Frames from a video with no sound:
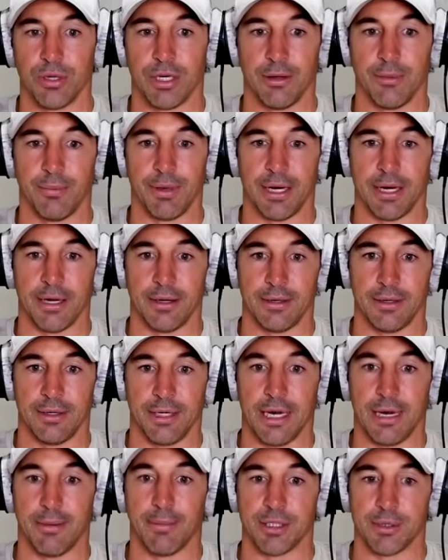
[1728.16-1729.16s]
about
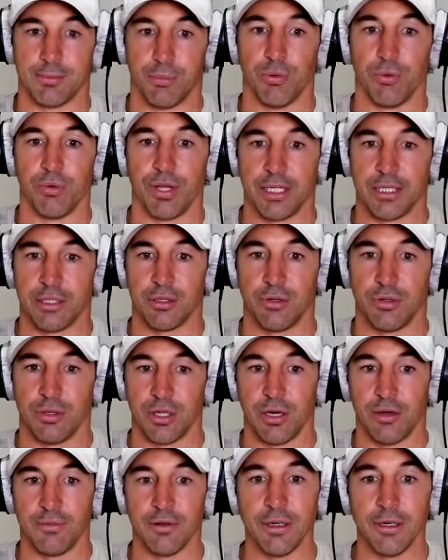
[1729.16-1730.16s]
how much ball they turned
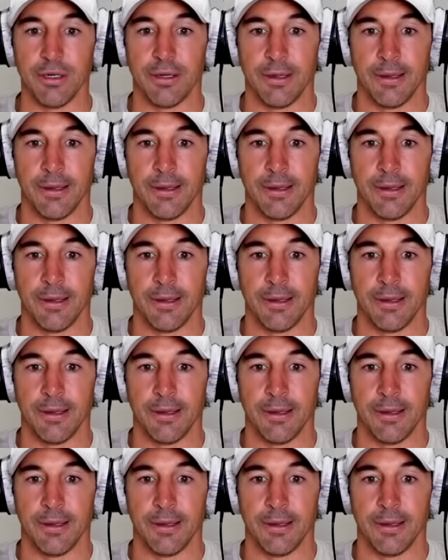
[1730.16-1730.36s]
over.